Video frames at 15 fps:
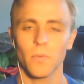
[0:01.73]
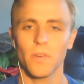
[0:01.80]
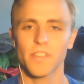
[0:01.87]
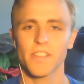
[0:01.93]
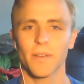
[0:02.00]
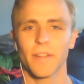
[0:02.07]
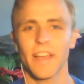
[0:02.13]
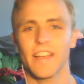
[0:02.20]

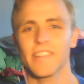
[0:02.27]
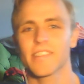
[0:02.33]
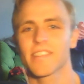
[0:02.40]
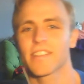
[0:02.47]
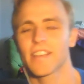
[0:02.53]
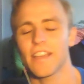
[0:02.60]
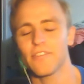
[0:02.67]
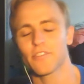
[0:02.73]
What's up, guys?
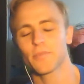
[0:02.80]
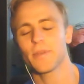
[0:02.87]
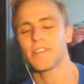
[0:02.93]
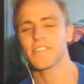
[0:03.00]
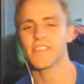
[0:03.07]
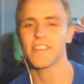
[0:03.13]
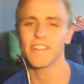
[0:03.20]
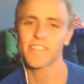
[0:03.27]
Kevin from
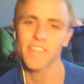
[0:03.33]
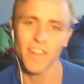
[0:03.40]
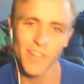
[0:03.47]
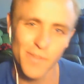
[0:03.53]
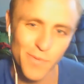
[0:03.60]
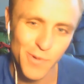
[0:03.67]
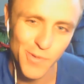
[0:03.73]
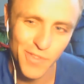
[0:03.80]
Basie here
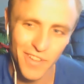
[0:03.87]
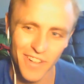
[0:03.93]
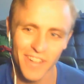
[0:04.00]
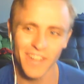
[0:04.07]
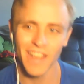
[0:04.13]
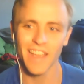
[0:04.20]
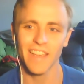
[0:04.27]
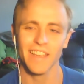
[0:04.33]
talking sports with y'all
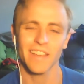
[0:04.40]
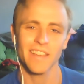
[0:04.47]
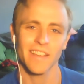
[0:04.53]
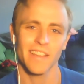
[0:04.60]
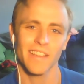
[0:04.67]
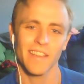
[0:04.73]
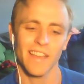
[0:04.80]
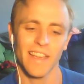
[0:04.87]
today.
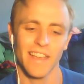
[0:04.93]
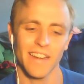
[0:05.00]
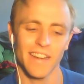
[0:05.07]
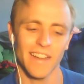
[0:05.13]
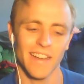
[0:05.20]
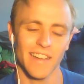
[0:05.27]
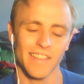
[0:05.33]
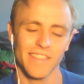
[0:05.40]
And
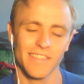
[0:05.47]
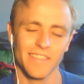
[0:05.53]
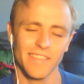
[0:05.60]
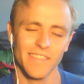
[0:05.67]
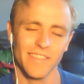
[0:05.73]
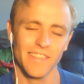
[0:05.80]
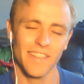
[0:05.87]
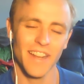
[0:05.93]

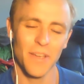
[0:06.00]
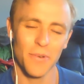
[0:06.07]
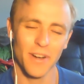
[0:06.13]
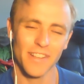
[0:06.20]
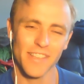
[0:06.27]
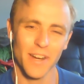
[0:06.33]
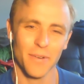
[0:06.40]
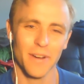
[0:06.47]
today we're
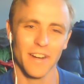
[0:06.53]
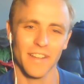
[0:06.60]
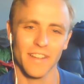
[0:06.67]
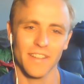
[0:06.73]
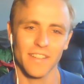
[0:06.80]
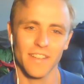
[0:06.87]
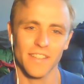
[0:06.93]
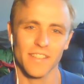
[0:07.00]
going to talk
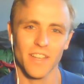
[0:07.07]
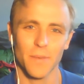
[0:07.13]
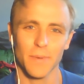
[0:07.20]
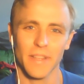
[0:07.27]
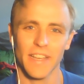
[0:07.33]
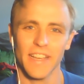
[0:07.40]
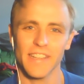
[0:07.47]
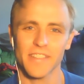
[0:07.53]
about a
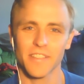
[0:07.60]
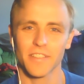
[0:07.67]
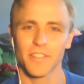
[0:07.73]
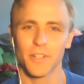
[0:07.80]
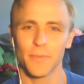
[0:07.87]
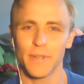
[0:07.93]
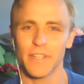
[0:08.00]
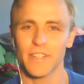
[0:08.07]
topic that hits a
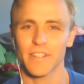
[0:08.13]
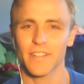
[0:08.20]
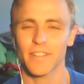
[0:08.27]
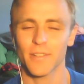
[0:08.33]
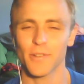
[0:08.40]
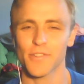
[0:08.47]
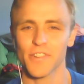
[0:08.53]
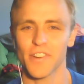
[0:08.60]
little bit
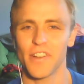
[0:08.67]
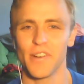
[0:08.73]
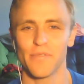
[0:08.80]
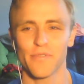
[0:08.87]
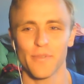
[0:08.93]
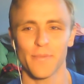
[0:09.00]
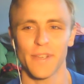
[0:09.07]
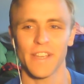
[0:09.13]
closer to
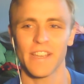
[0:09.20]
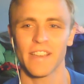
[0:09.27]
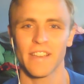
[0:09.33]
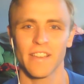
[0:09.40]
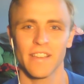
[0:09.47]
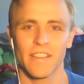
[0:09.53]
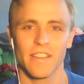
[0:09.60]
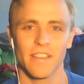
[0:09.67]
home for me.
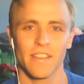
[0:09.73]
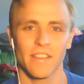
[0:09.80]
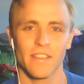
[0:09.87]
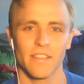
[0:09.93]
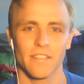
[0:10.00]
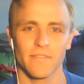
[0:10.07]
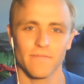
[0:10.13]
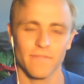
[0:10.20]

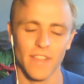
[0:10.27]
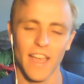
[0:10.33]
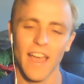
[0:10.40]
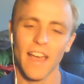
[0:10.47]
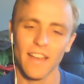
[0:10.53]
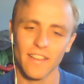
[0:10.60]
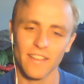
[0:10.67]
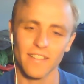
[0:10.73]

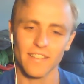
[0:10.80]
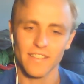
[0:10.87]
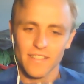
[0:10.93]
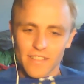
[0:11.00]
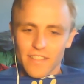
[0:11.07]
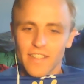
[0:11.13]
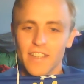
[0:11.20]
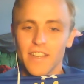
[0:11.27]
Yeah,
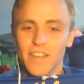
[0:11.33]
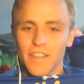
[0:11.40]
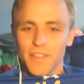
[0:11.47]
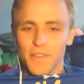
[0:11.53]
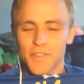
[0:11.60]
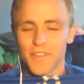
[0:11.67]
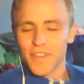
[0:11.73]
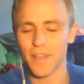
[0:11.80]

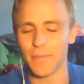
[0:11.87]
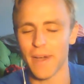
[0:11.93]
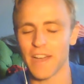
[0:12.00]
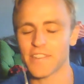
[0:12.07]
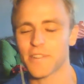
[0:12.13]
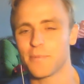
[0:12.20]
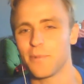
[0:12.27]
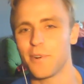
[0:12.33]
UCLA
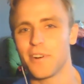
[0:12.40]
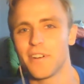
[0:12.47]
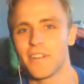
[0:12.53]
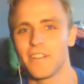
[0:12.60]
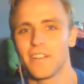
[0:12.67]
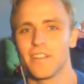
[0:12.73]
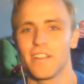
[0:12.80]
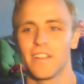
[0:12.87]
basketball.
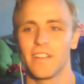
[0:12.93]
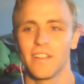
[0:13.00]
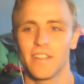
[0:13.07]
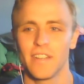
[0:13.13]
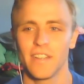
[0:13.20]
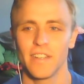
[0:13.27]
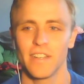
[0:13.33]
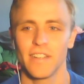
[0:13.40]

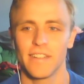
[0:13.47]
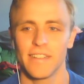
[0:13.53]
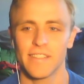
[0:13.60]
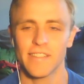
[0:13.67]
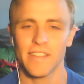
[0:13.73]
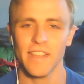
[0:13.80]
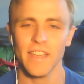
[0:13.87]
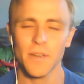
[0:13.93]

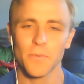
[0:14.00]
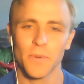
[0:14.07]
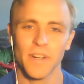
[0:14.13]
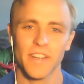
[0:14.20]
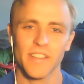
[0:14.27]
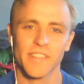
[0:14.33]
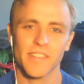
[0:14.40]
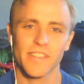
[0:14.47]
Today I
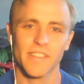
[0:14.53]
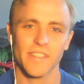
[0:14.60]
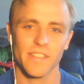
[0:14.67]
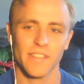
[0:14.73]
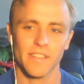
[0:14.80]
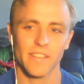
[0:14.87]
witnessed